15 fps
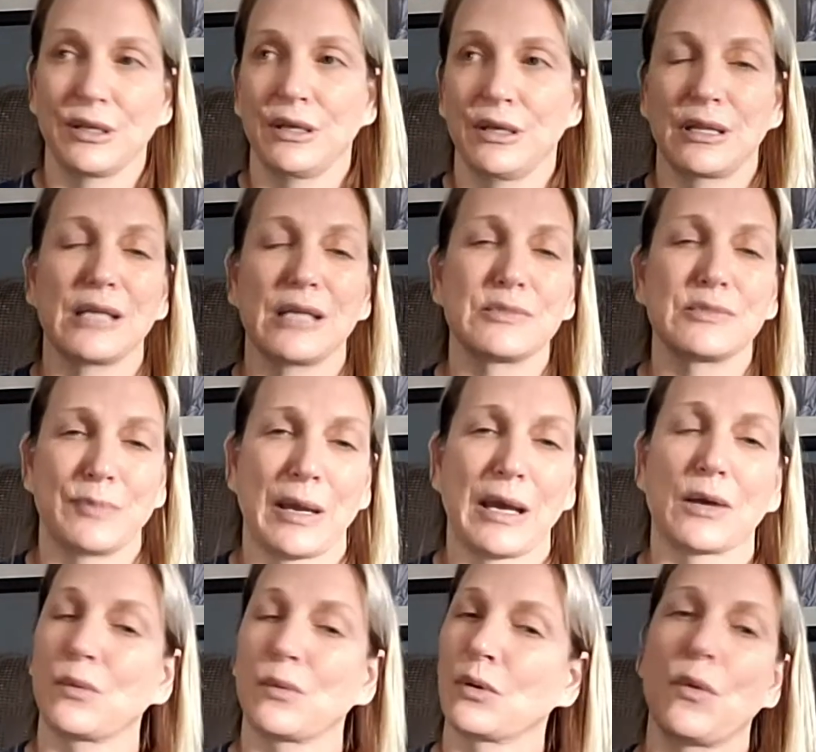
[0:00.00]
That's back
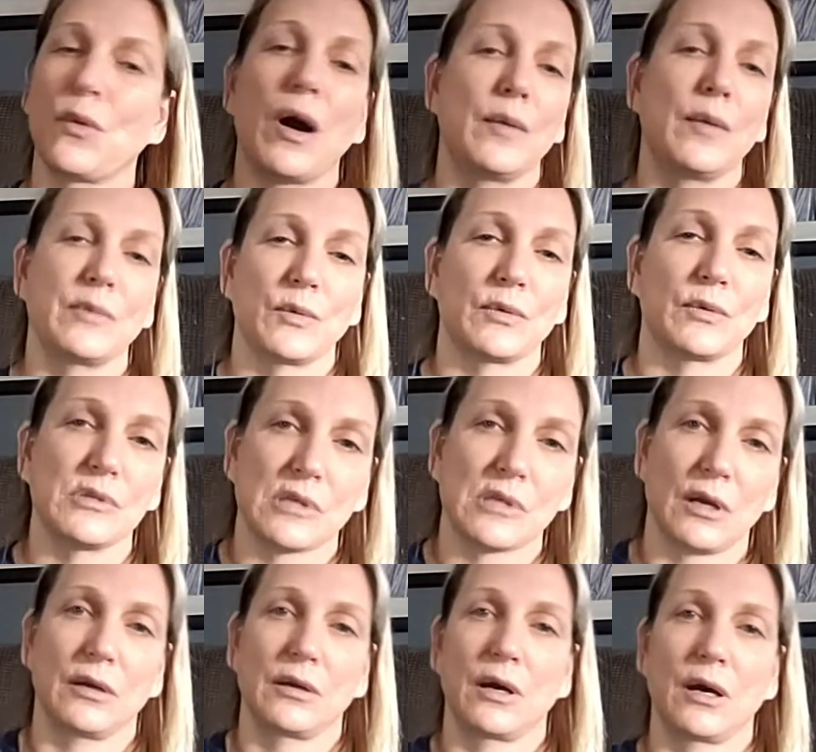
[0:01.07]
when Kwame was
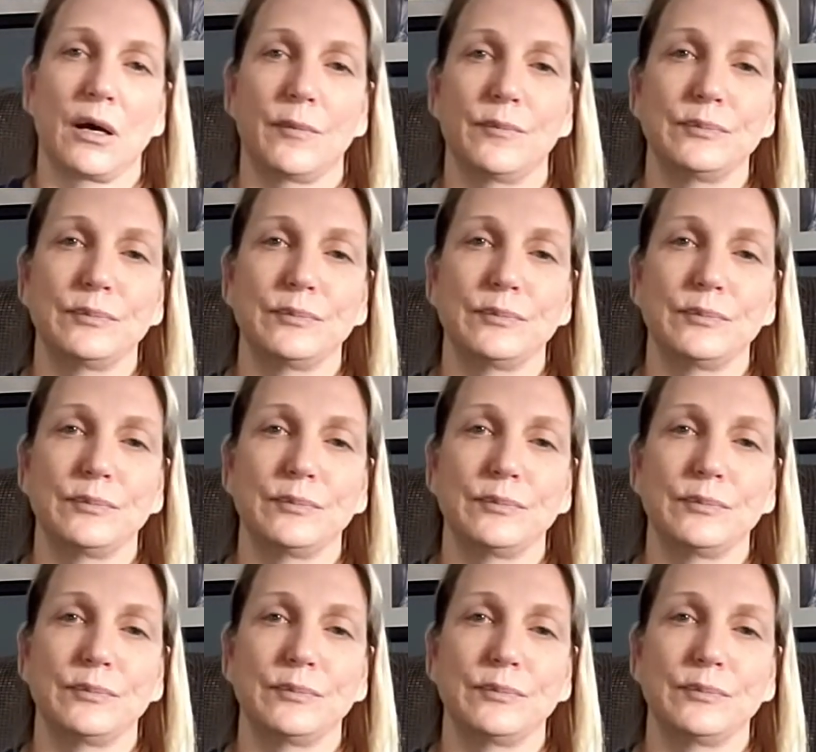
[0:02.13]
our man.